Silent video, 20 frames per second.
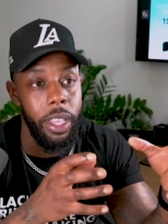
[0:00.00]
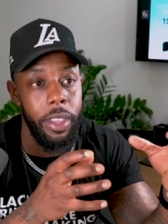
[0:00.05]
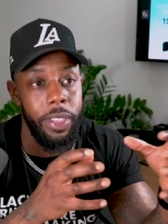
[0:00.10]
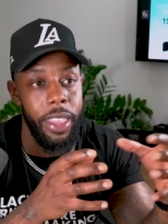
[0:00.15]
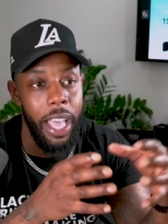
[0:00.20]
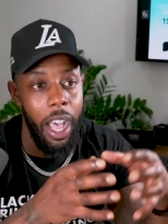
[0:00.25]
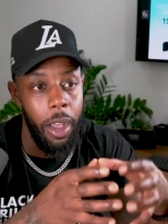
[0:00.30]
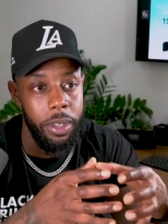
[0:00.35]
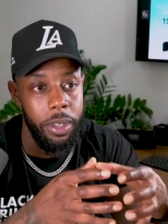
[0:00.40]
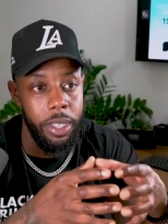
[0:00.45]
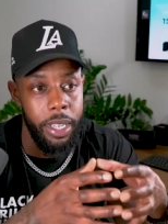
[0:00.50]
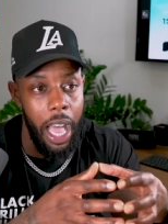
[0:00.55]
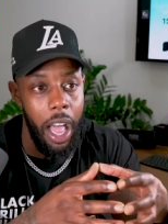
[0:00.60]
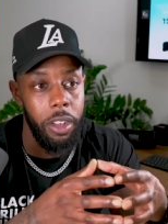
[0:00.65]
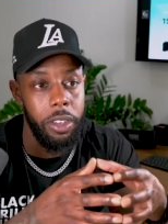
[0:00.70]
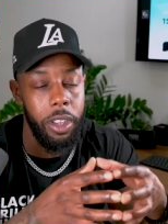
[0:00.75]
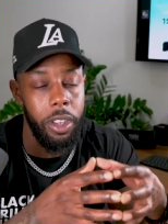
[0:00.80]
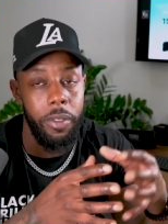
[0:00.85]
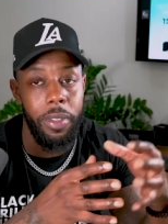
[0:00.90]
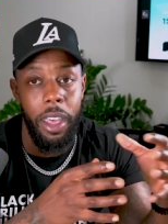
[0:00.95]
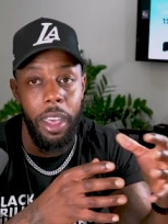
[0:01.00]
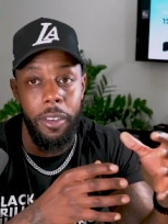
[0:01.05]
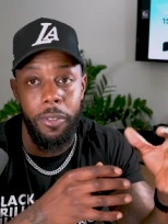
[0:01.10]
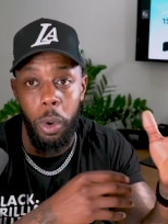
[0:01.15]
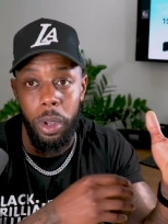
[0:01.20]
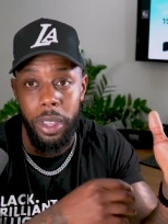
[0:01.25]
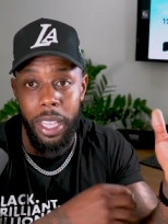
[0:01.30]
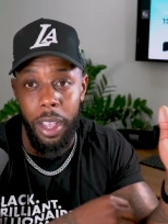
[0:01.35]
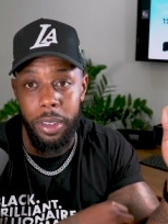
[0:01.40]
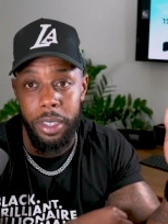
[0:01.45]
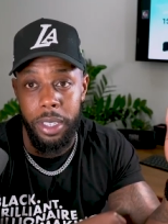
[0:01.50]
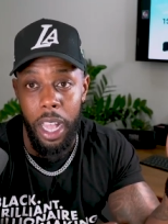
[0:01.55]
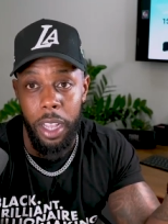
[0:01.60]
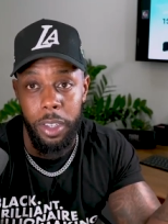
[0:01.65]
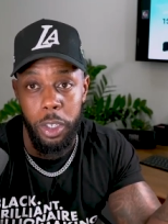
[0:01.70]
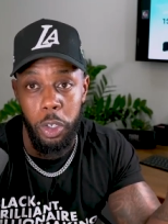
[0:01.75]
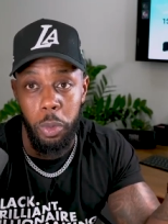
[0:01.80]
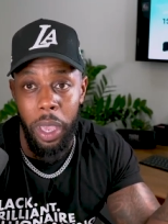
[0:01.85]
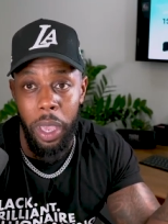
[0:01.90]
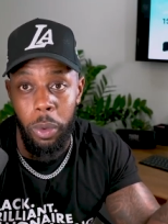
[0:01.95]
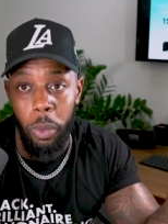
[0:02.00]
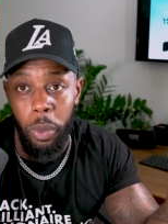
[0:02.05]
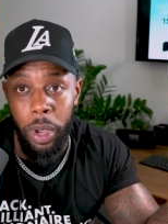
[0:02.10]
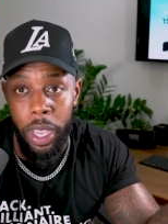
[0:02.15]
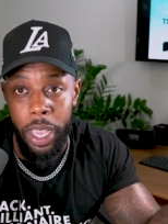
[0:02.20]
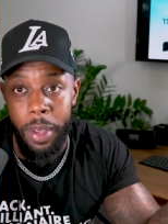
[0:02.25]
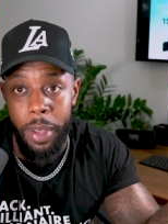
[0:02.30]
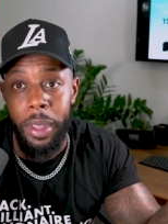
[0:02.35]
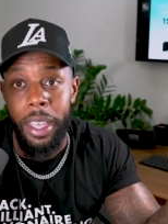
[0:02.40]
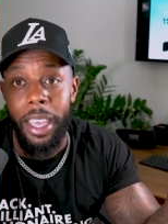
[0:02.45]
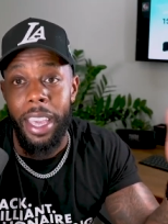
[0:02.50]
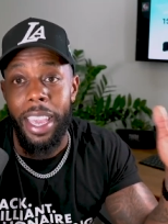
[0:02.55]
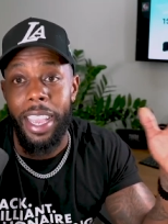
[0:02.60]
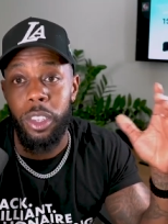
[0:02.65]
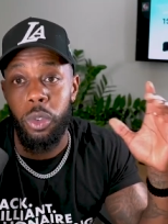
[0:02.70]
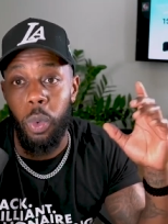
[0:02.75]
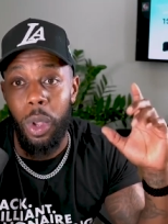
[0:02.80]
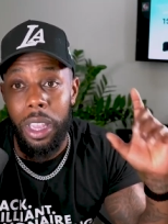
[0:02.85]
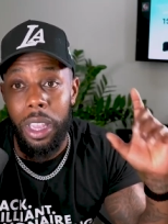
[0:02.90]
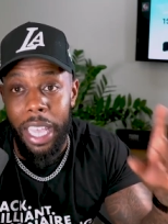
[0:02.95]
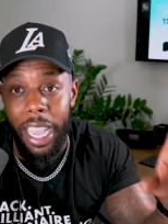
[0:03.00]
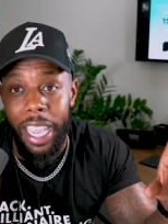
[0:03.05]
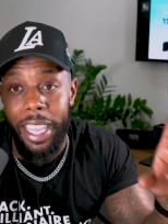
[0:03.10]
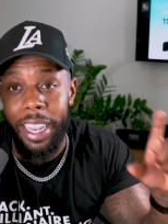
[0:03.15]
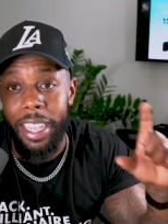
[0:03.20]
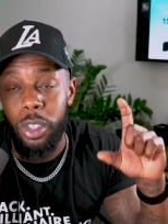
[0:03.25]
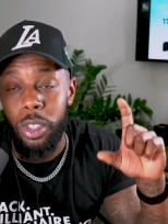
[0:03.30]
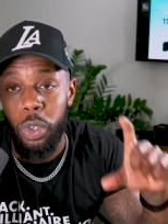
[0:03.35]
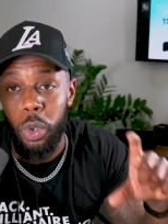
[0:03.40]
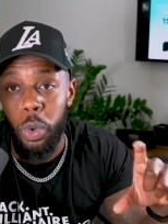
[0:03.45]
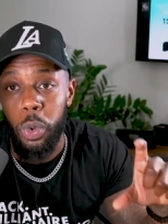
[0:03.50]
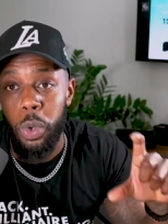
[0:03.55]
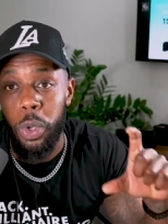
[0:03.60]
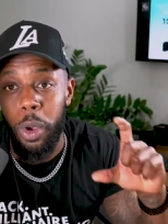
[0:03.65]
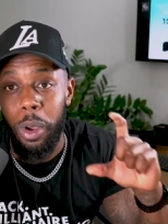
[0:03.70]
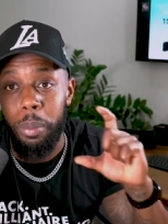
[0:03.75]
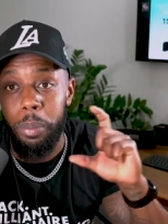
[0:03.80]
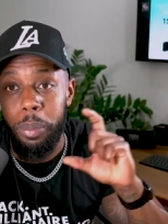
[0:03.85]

$1,000 of that $4,000 you pay rent is related to your